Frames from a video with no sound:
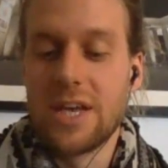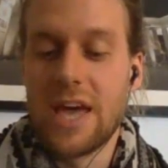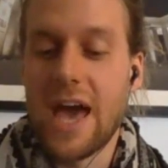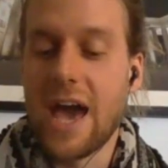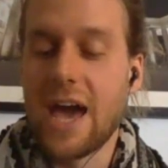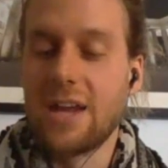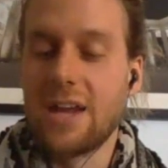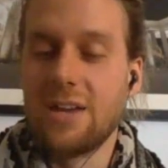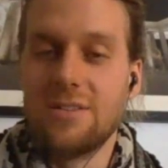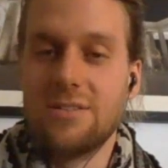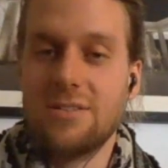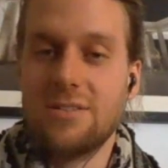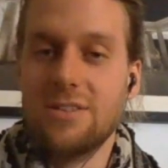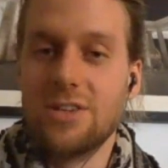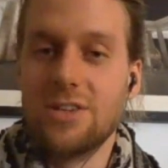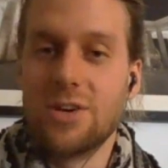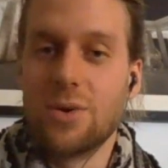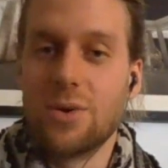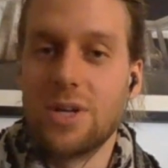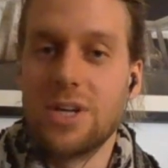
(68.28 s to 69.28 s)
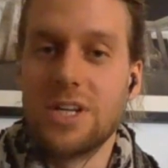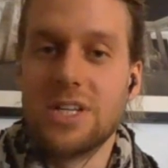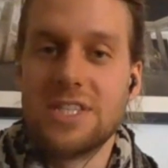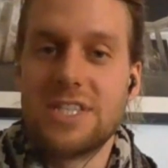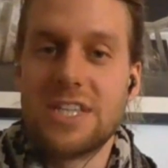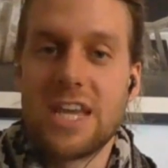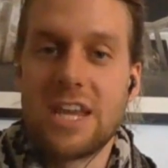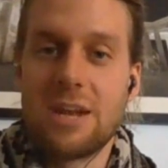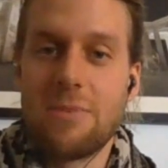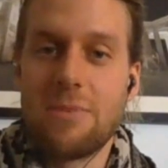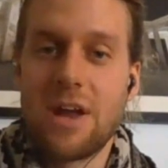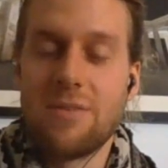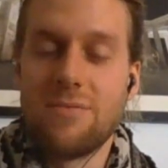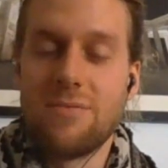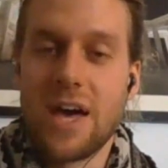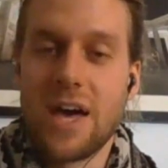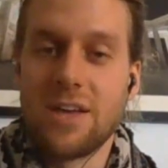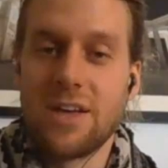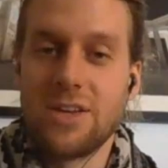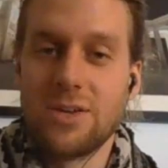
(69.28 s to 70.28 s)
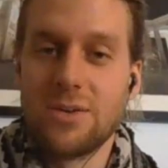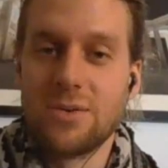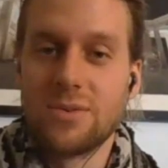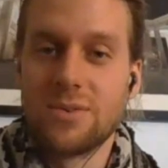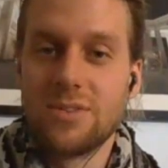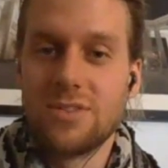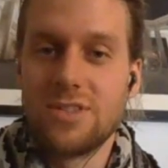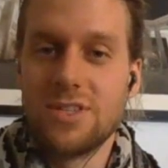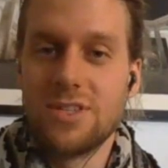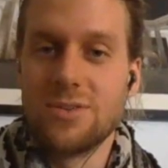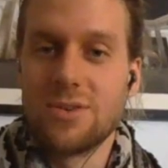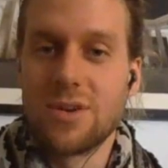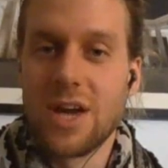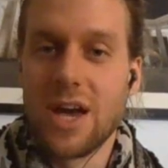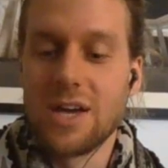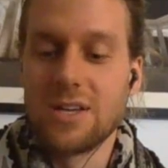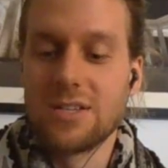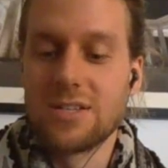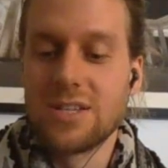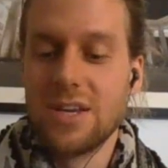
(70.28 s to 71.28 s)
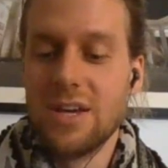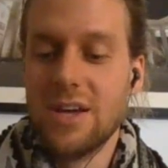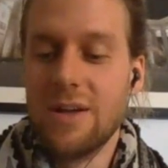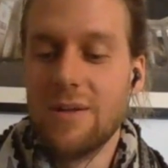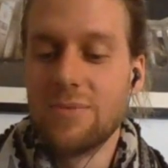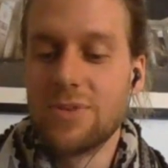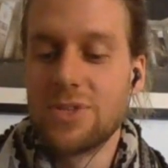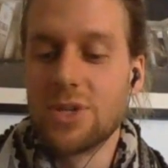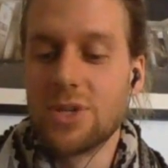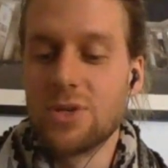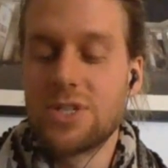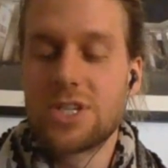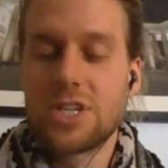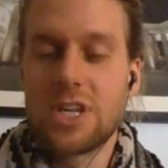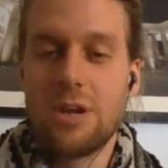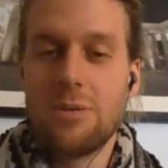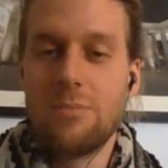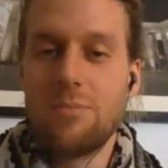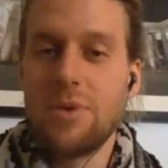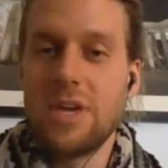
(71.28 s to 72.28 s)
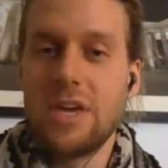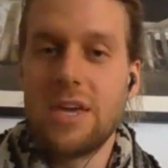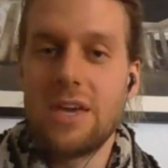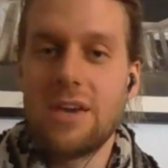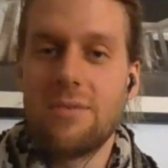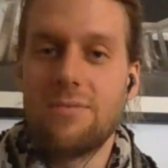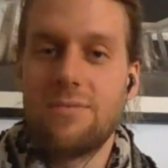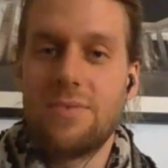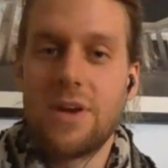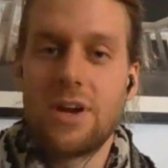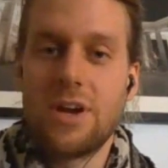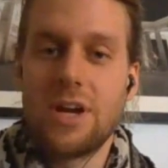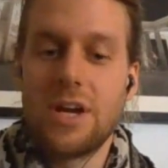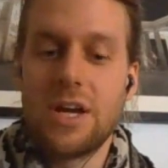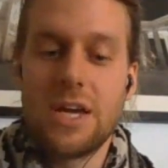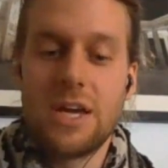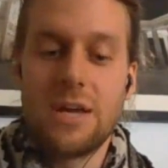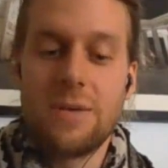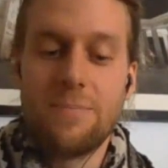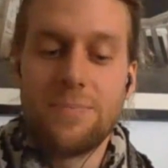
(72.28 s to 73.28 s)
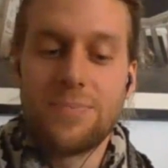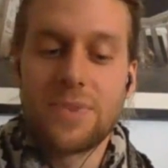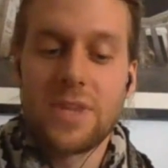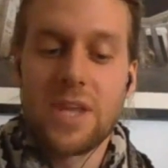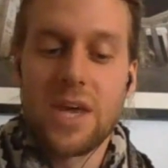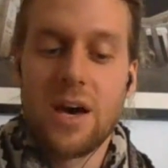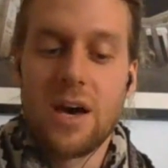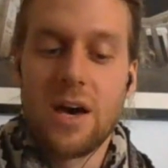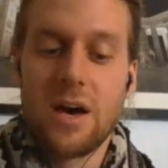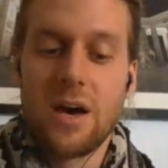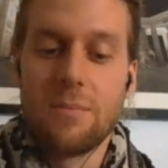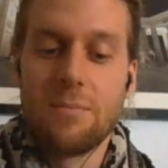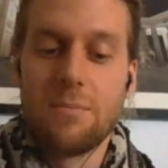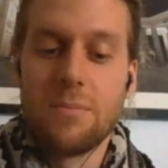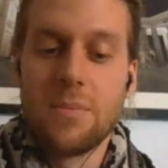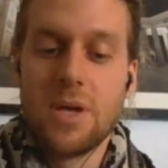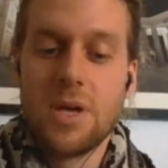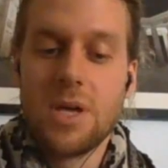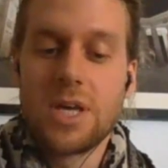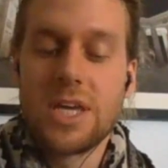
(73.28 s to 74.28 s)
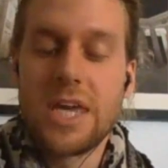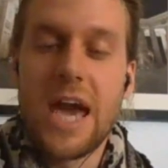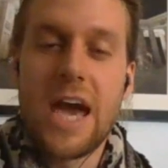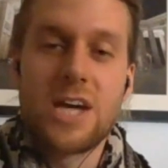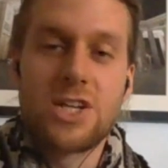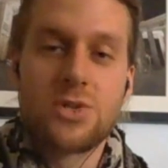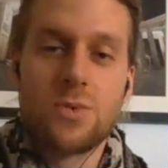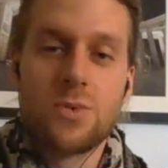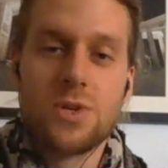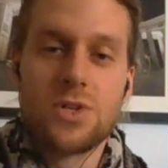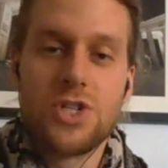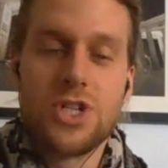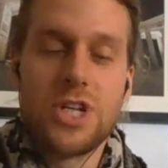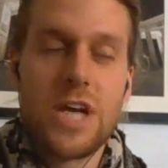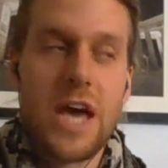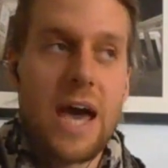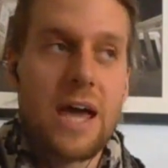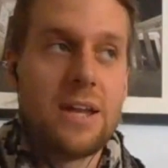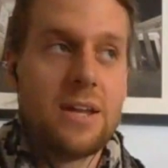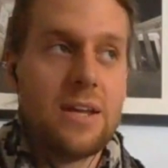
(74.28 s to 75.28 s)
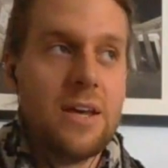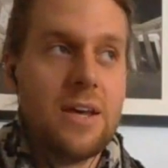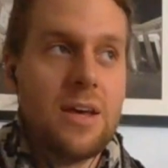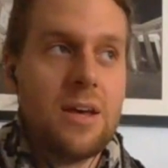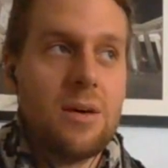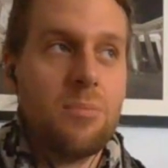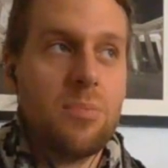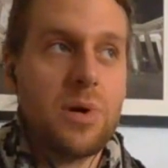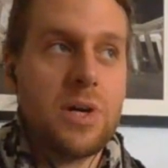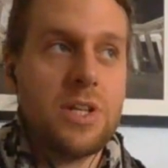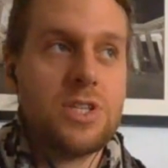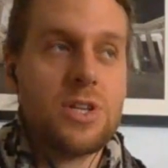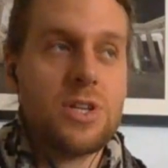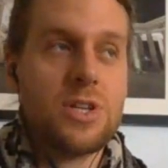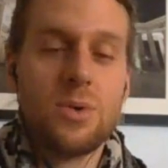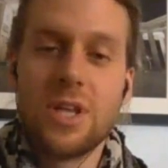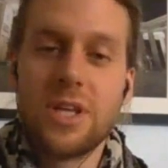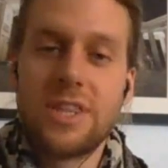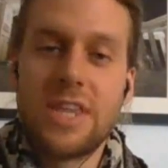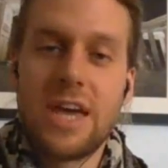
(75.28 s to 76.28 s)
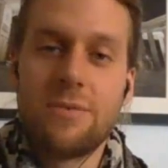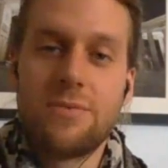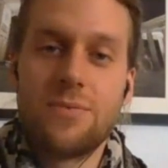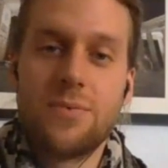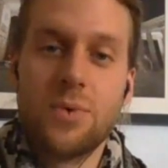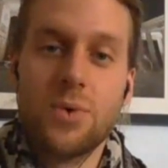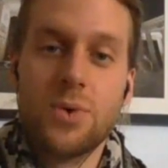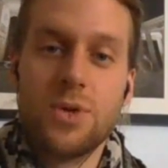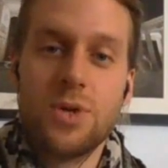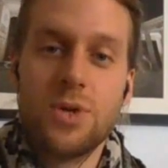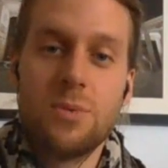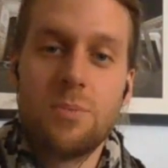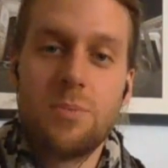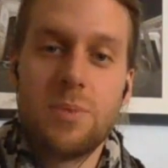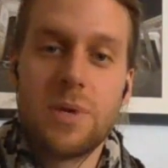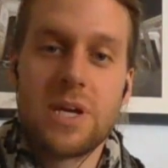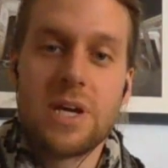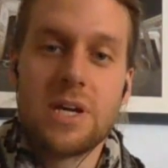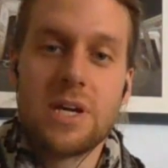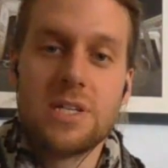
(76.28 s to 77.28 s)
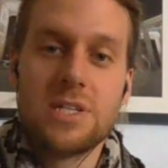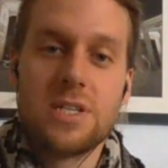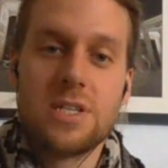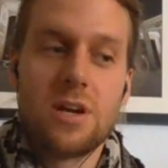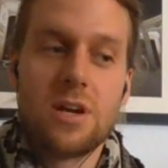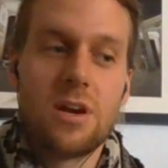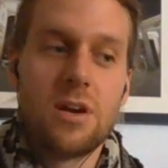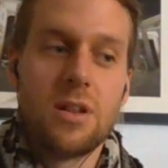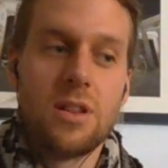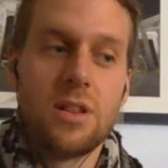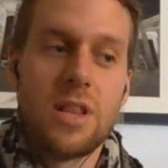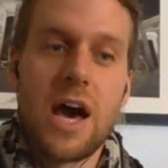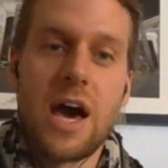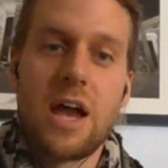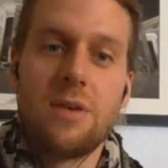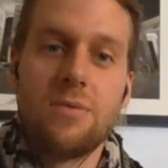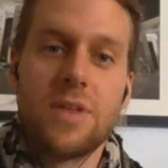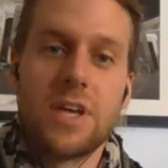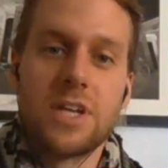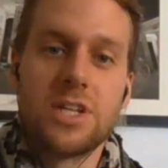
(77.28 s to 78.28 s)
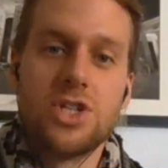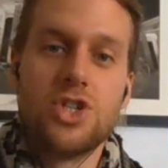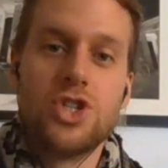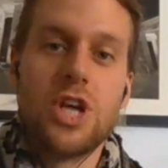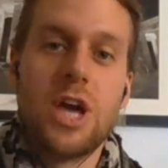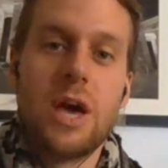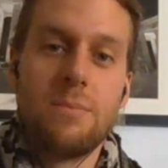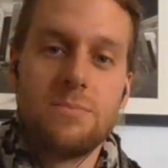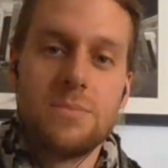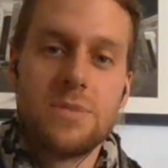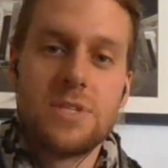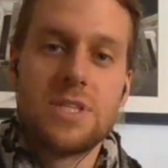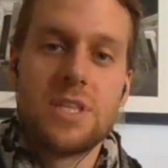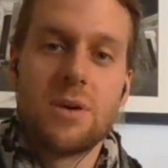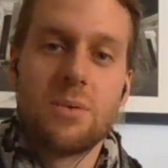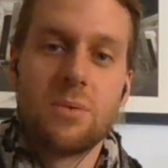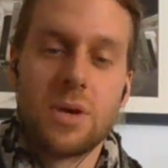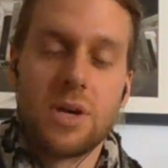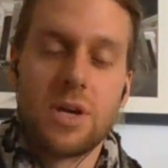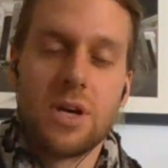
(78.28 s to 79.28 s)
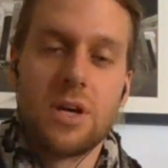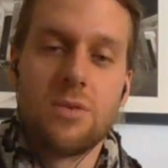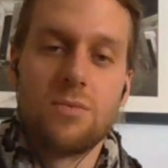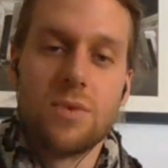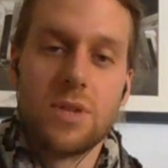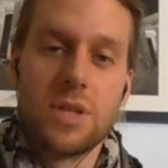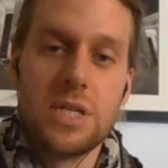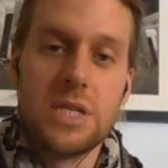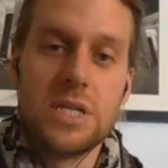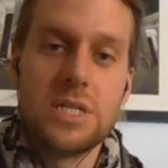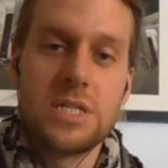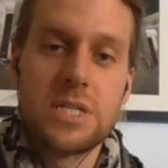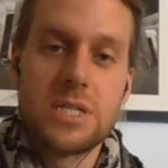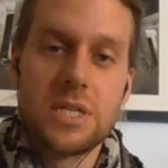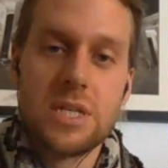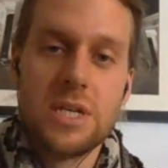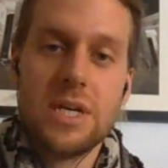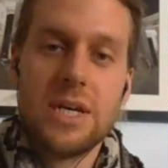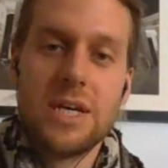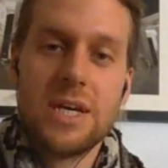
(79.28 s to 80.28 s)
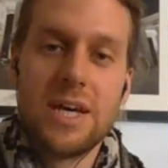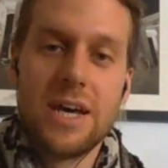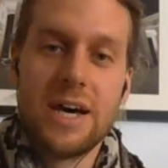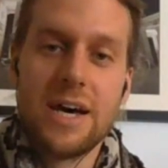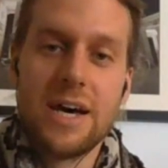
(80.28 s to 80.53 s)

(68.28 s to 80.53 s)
to add an insane amount of value to you guys. So this is going to be a very casual chat, but don't let that fool you, because there are a lot of gems that we're going to release